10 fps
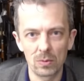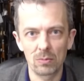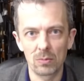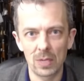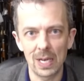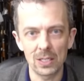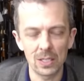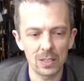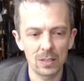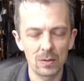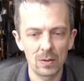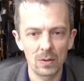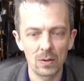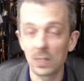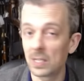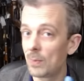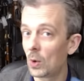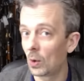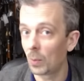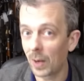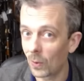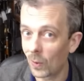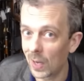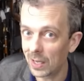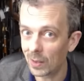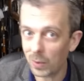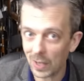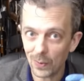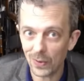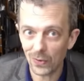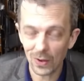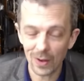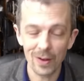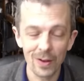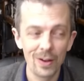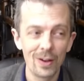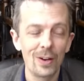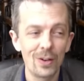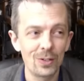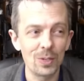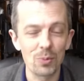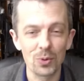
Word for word: cases, nicely modeled, by the way, complete with uh, dimpled